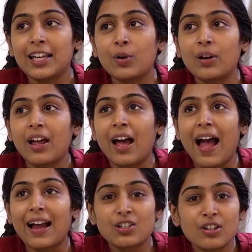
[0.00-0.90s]
they could
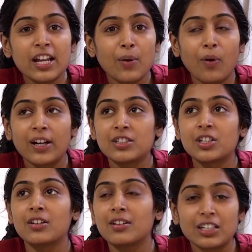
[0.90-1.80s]
actually avoid
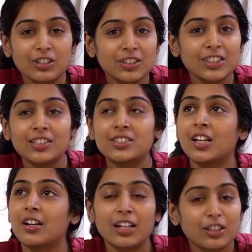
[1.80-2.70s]
generations and
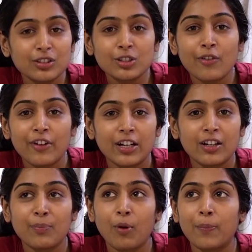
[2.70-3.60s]
generations of
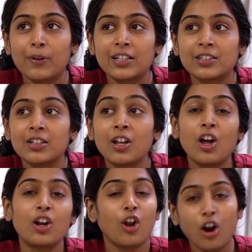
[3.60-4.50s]
Indian population
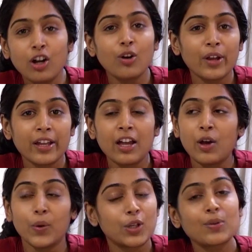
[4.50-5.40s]
not knowing
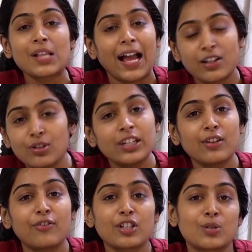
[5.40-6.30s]
which was actually
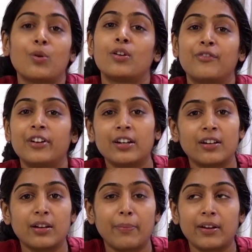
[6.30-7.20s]
the first war of Indian
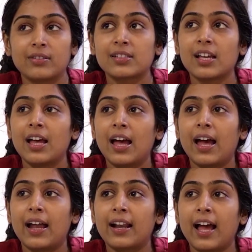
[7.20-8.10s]
independence.
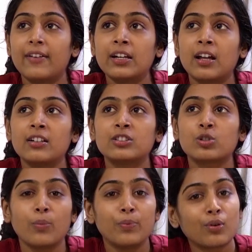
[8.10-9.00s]
And having done
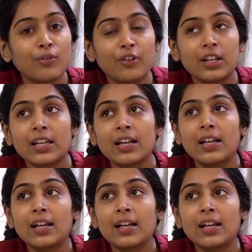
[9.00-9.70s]
so beautifully,